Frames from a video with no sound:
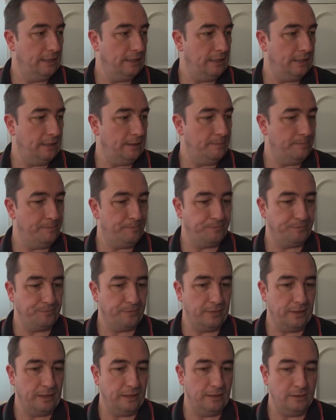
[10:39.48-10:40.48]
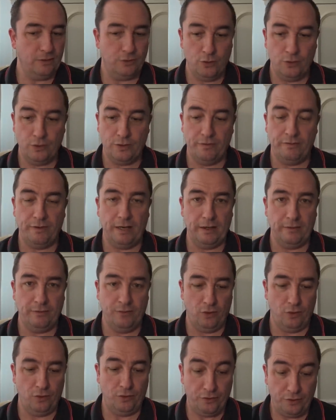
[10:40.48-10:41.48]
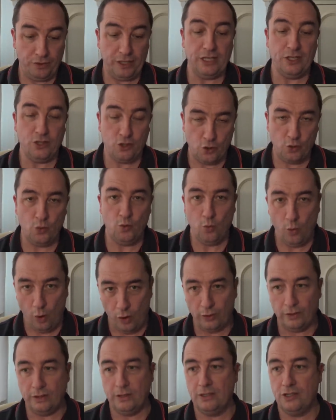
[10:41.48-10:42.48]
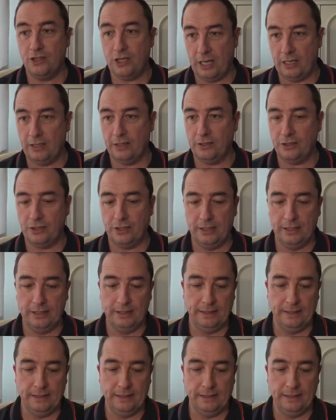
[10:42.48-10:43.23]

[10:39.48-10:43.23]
Do the 5-4-3-2-1 challenge.